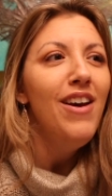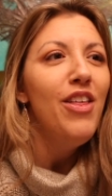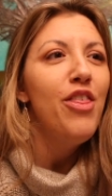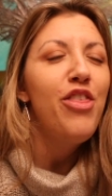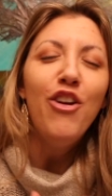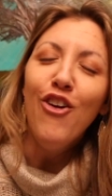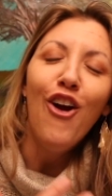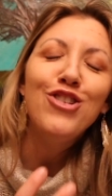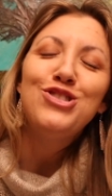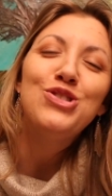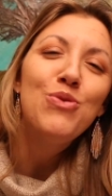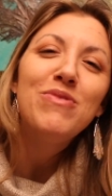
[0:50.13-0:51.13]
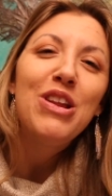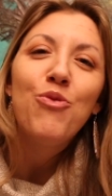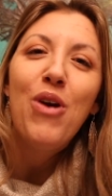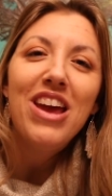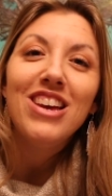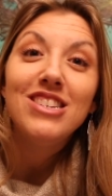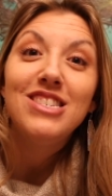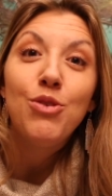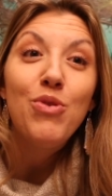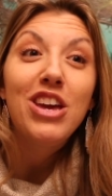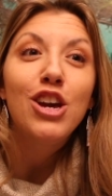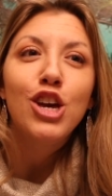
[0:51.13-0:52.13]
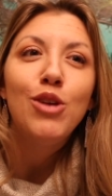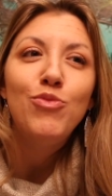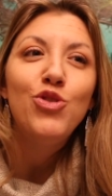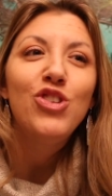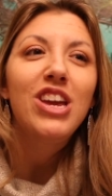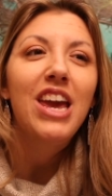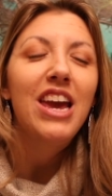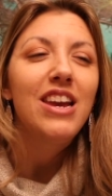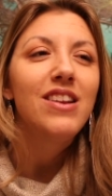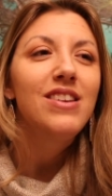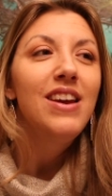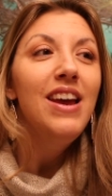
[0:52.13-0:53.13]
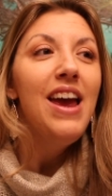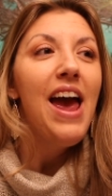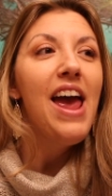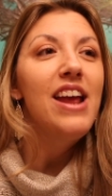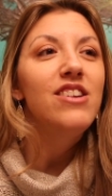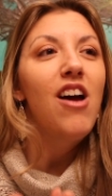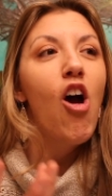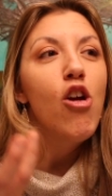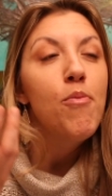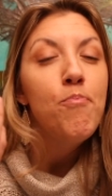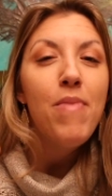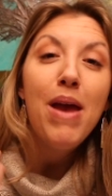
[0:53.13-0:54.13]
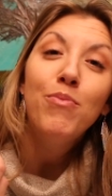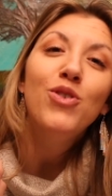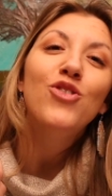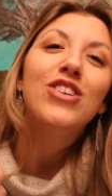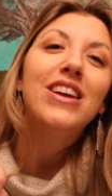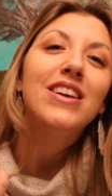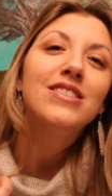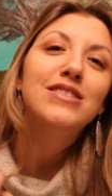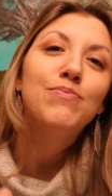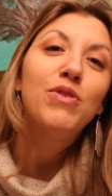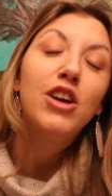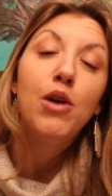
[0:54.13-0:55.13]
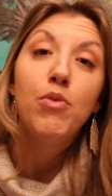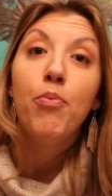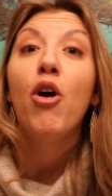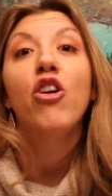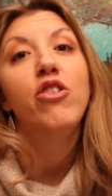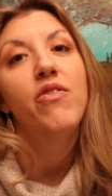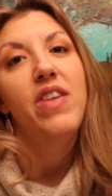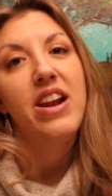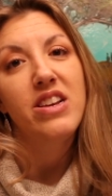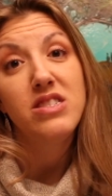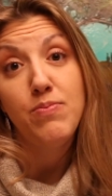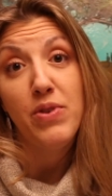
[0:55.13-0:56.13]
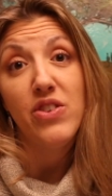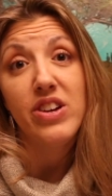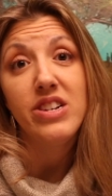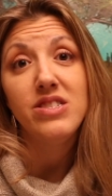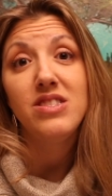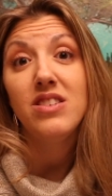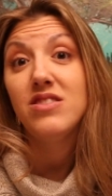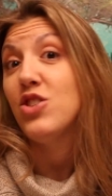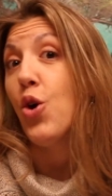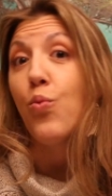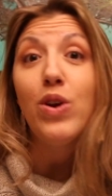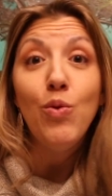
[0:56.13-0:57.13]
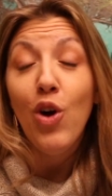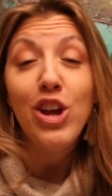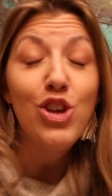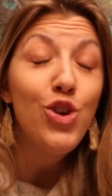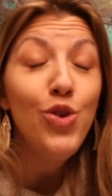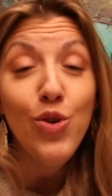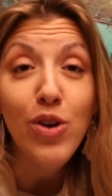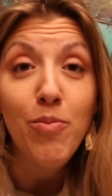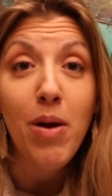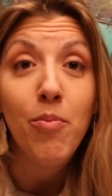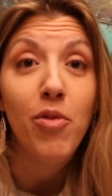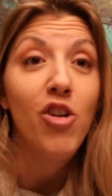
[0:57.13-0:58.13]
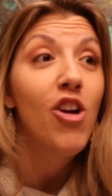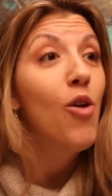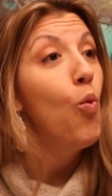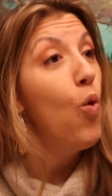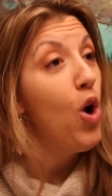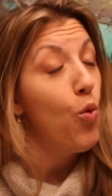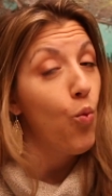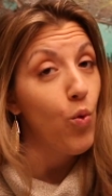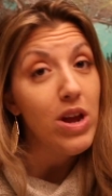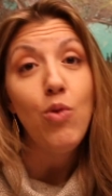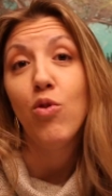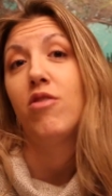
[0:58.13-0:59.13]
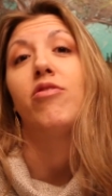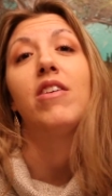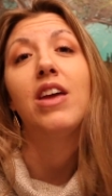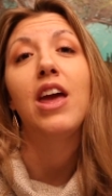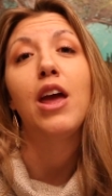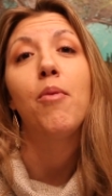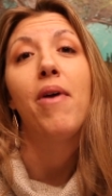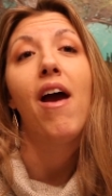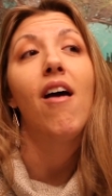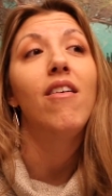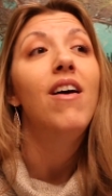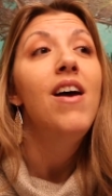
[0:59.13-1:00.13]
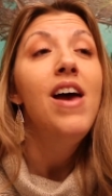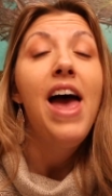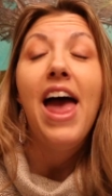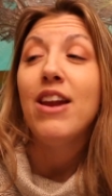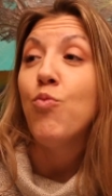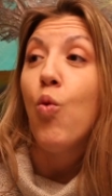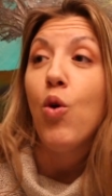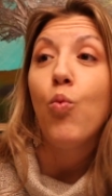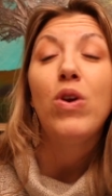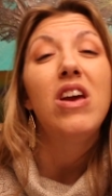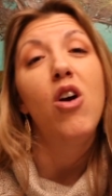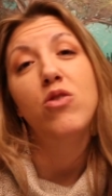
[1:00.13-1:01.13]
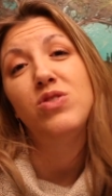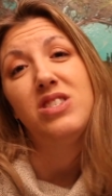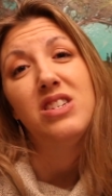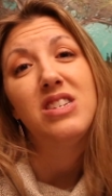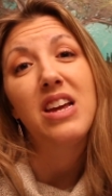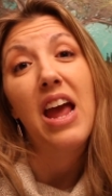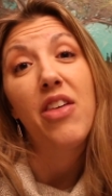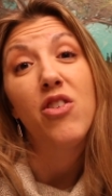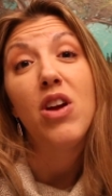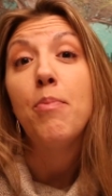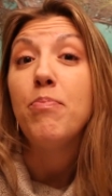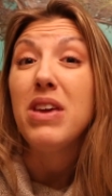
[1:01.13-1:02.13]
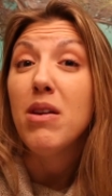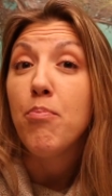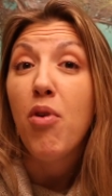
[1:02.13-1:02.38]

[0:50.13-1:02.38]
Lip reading: there are so many ways that we could communicate, and our memories become a part of that experience. So we want you to remember what we were thinking about and what we hosted together and be a